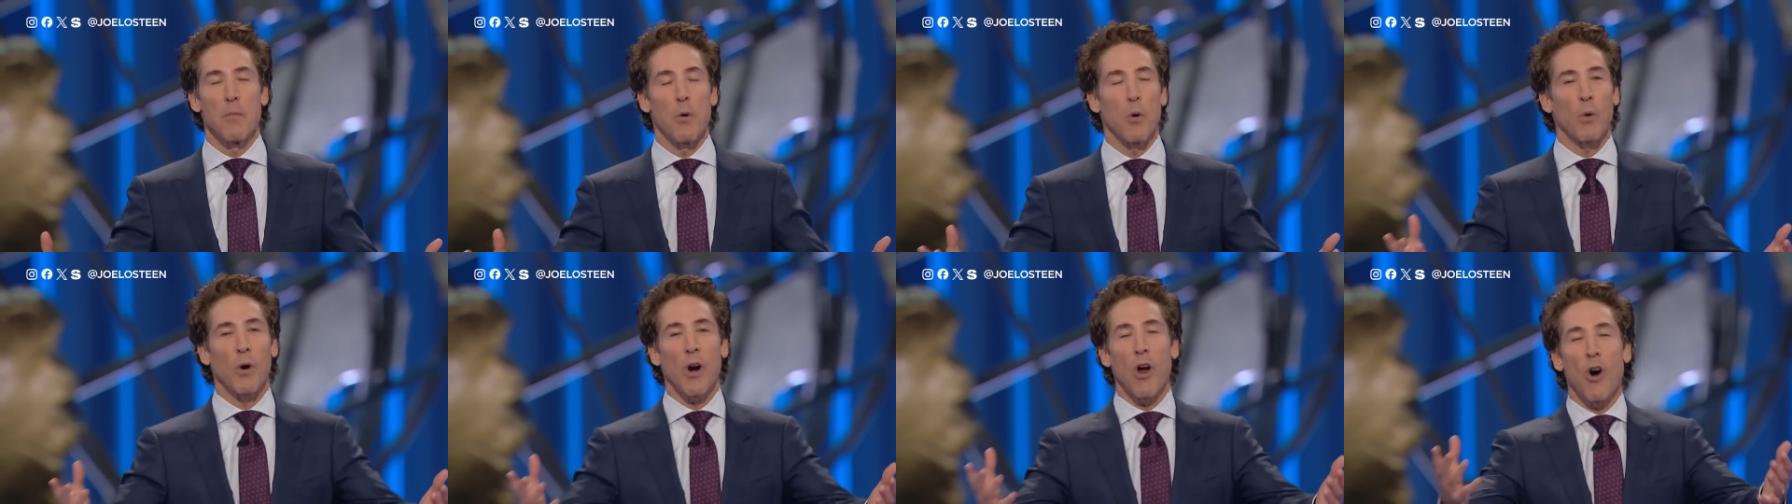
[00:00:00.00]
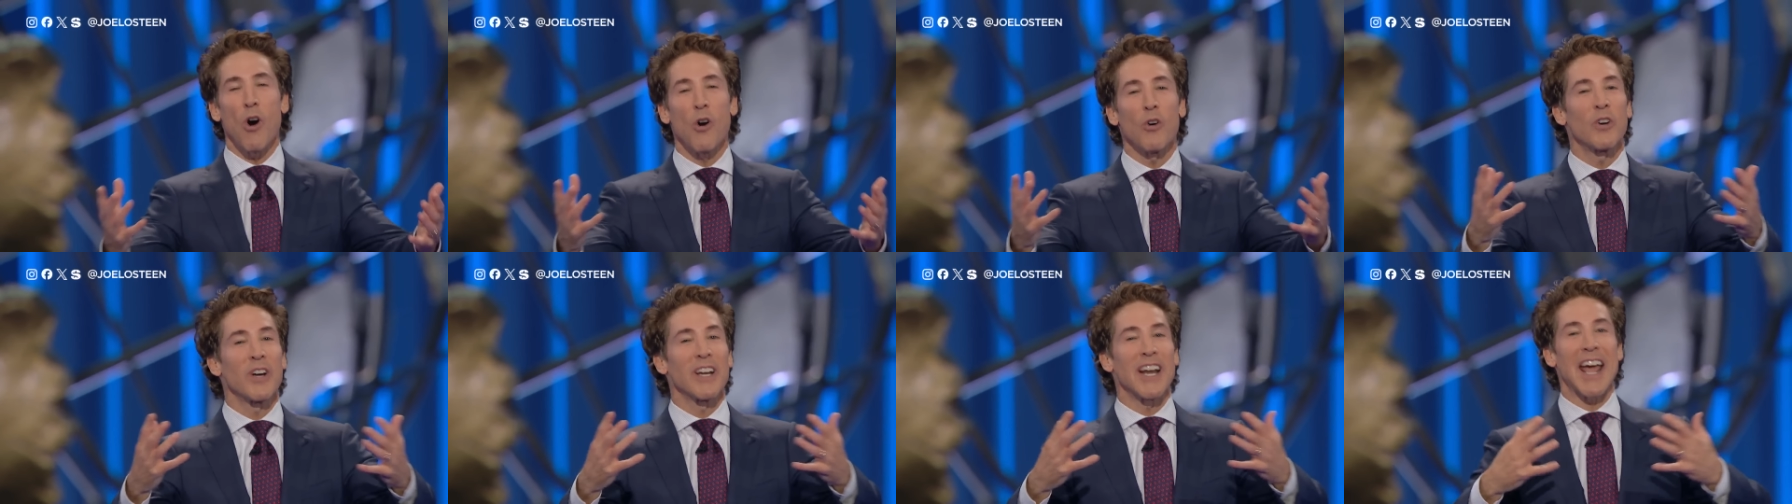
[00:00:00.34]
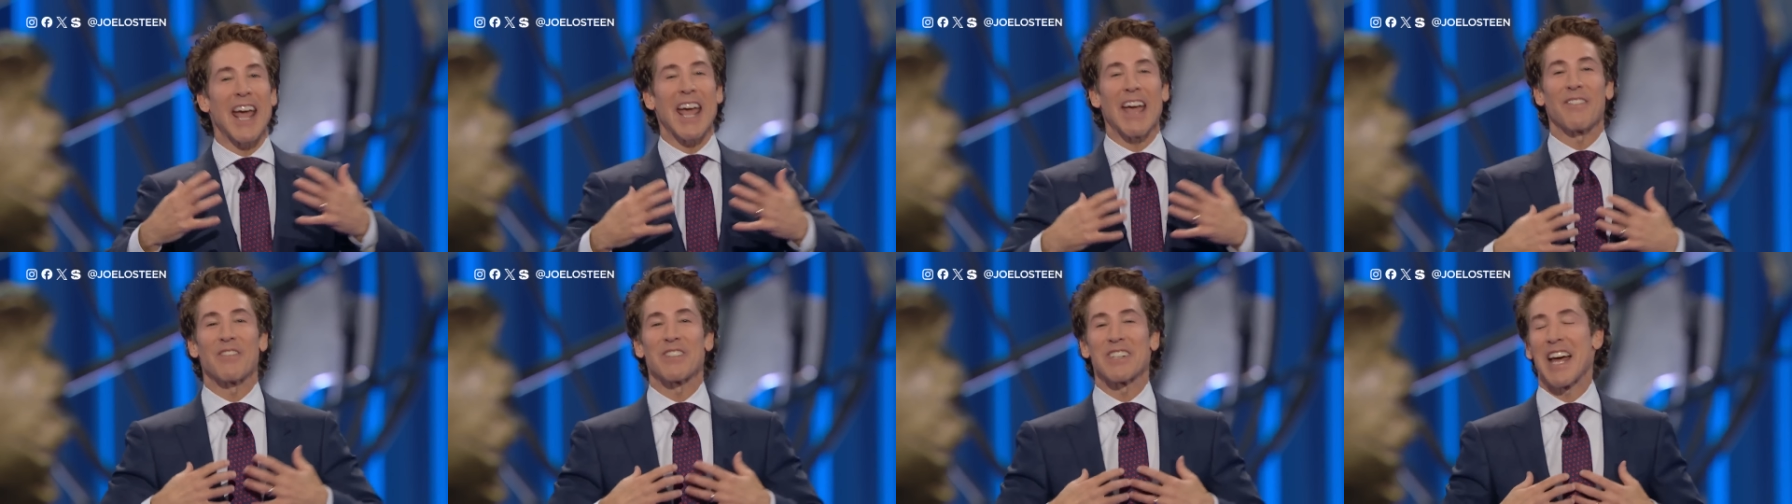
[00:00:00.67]
But we're all going
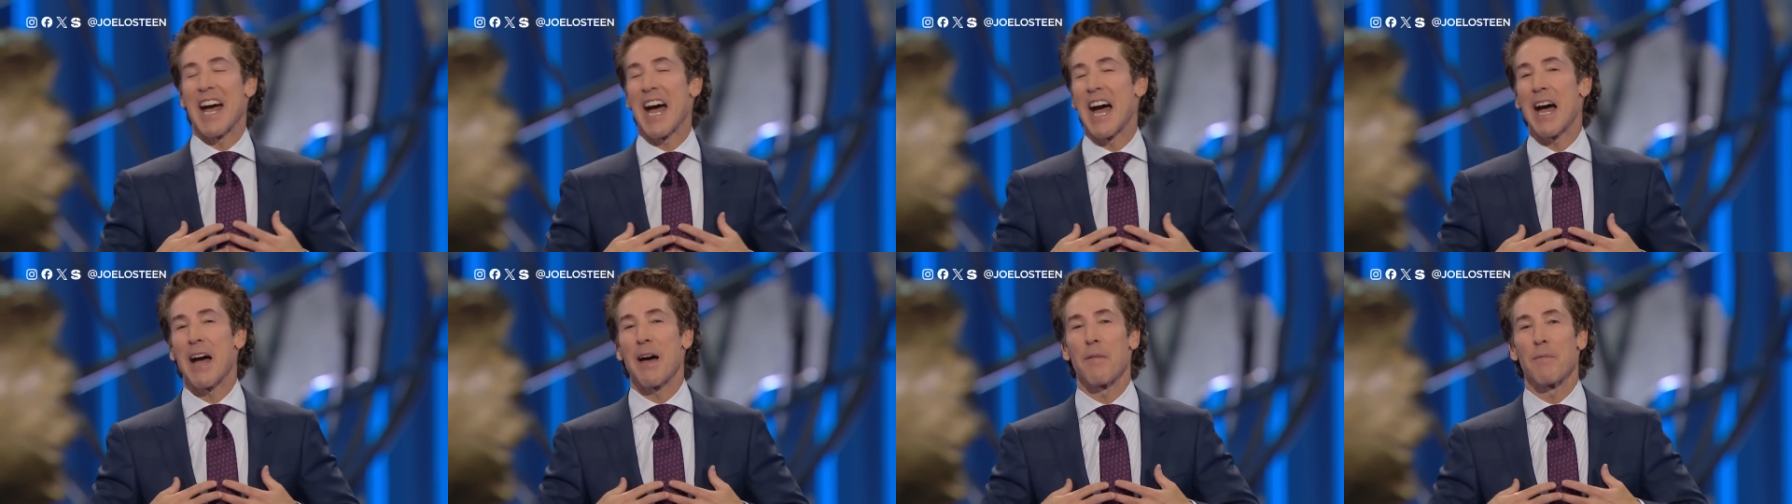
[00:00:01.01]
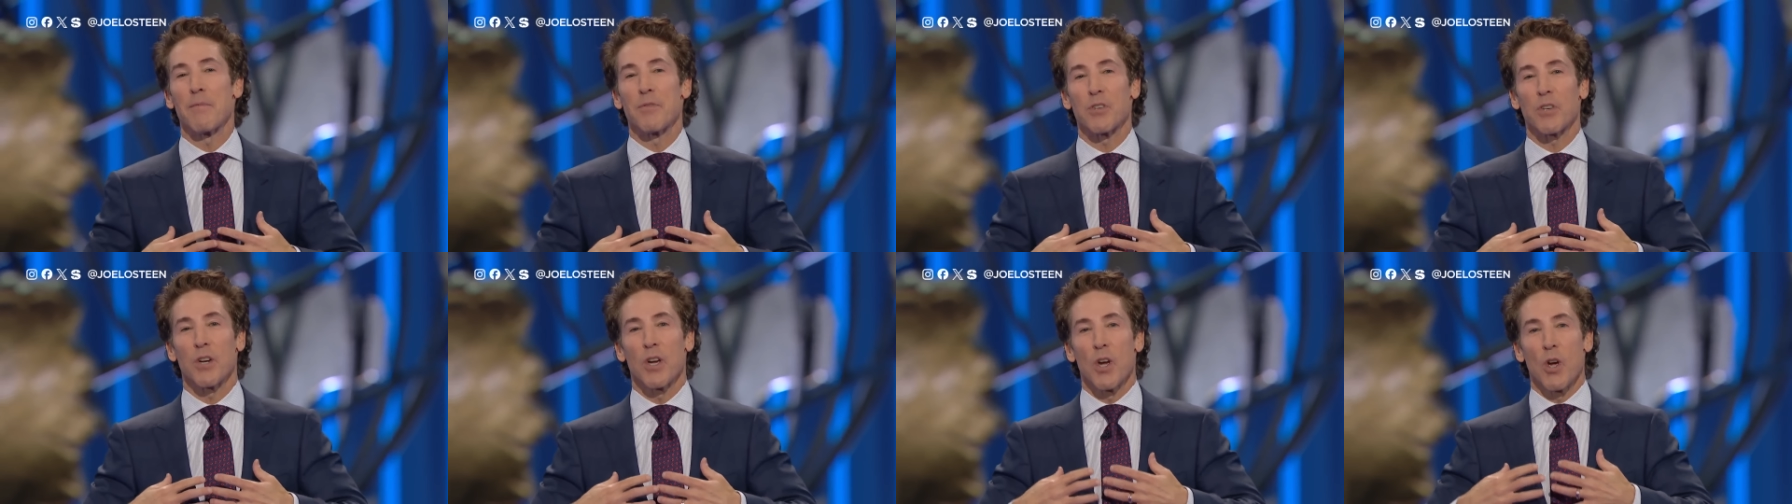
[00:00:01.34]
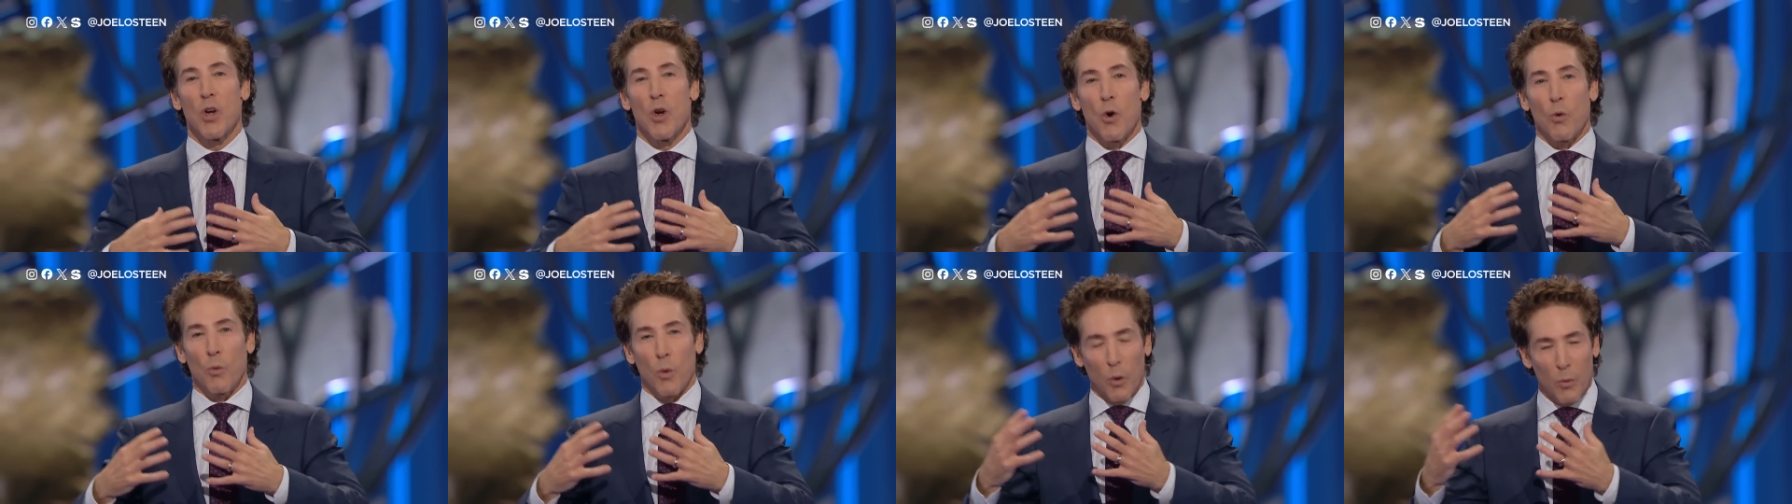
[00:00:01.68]
to have times
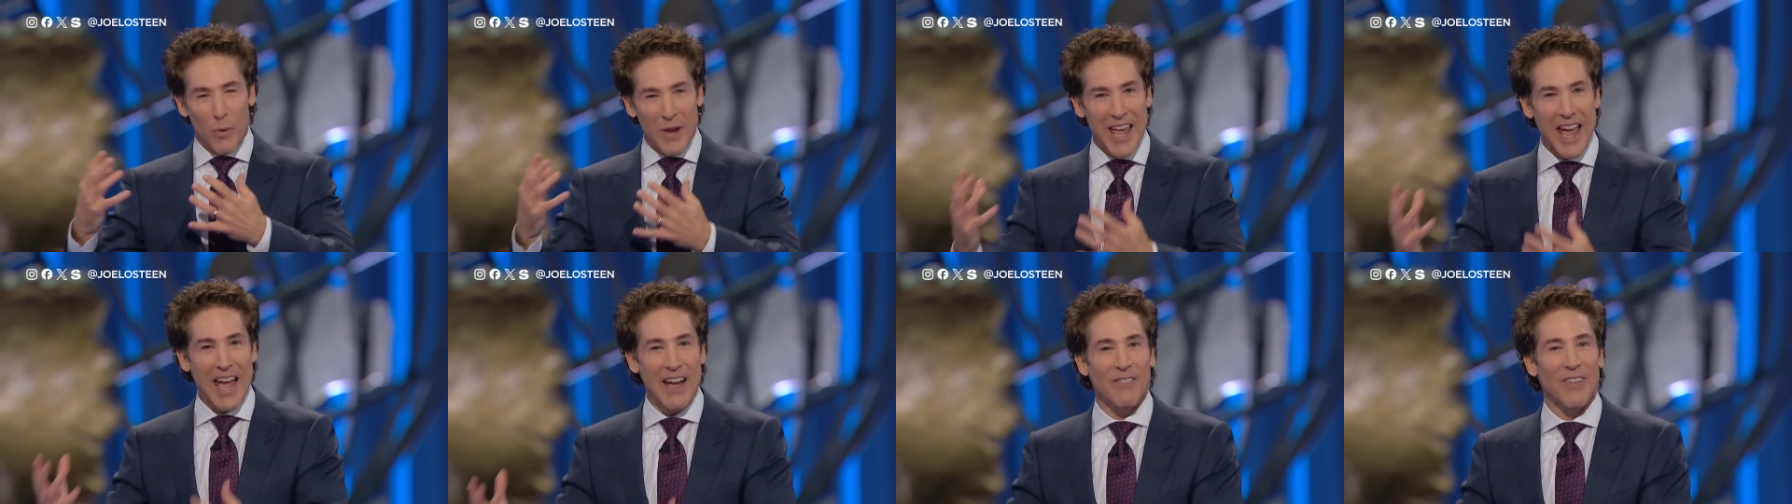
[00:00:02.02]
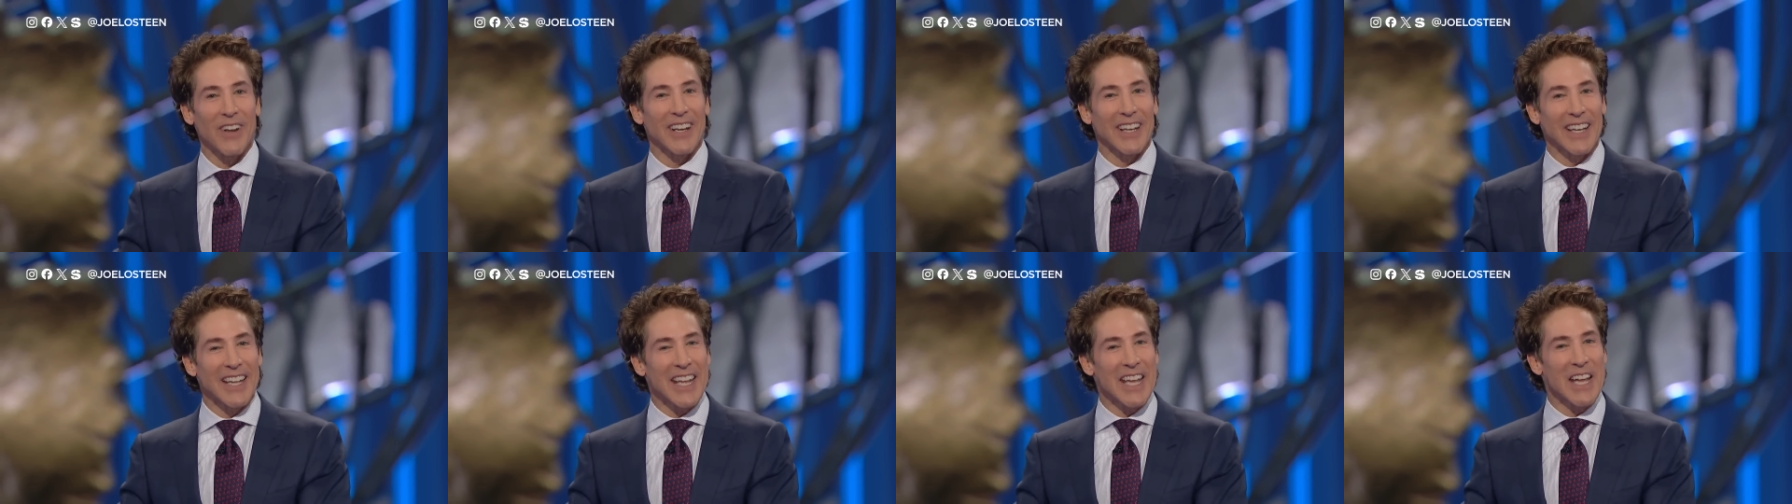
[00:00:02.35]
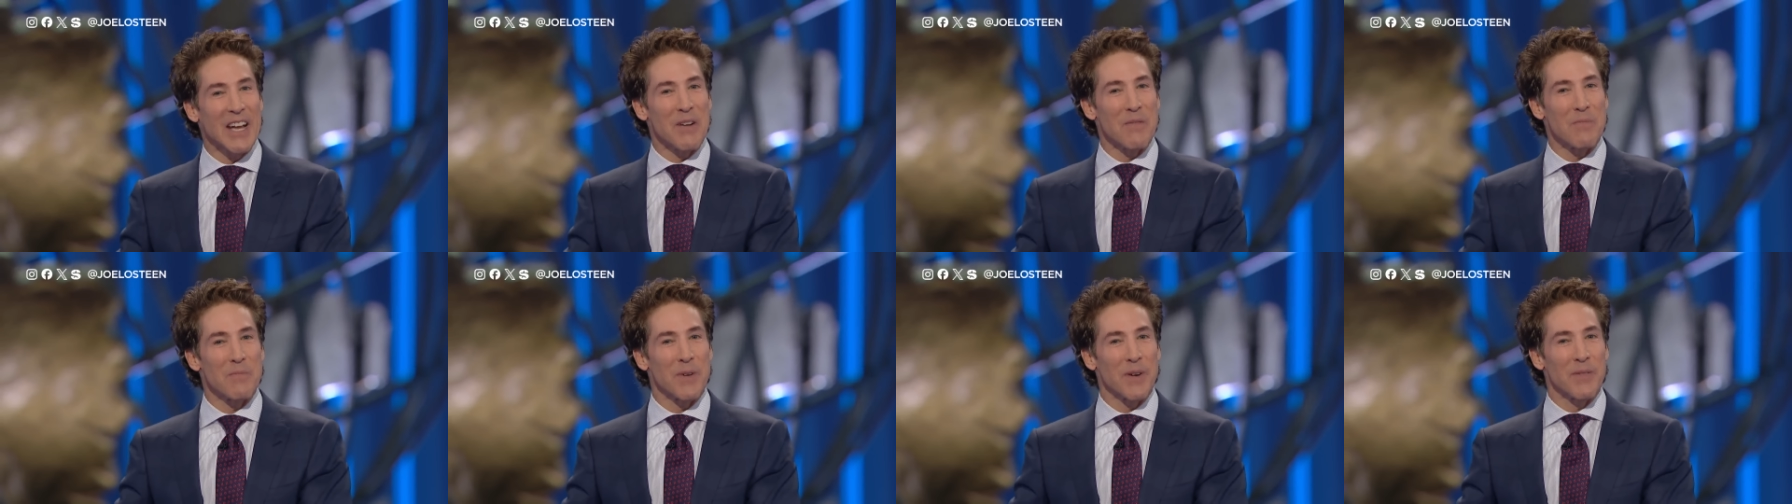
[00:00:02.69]
where we have a
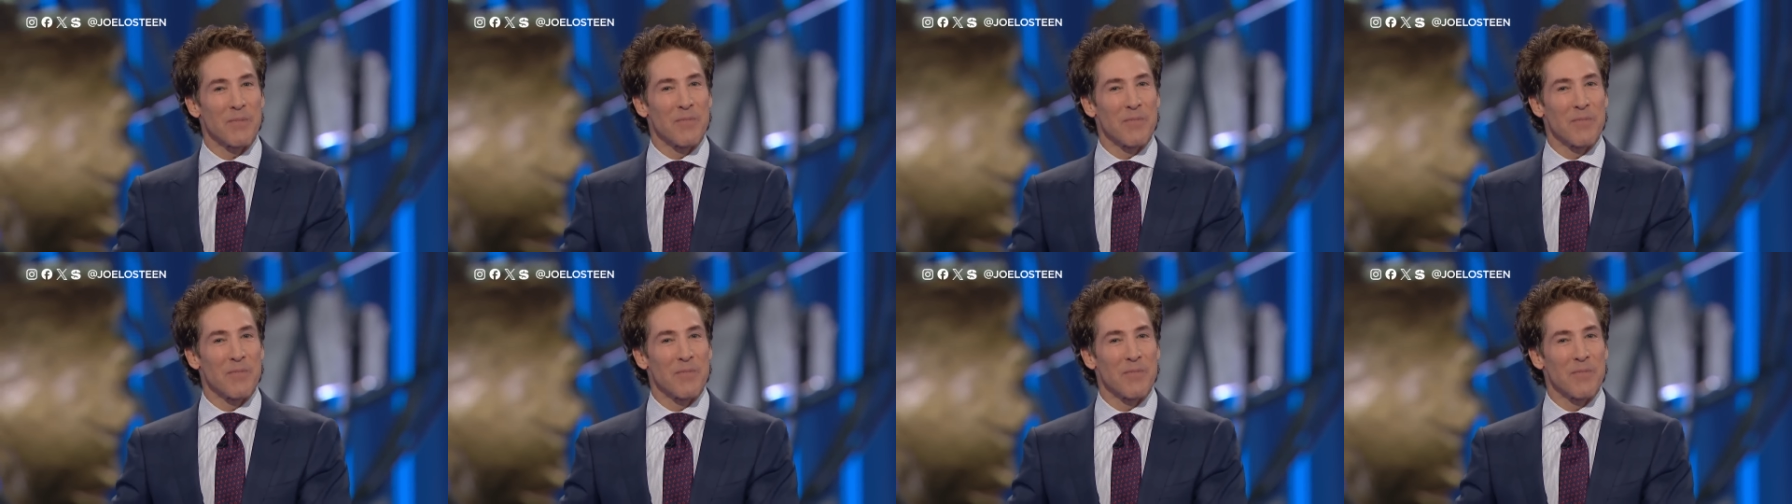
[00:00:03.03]
limp.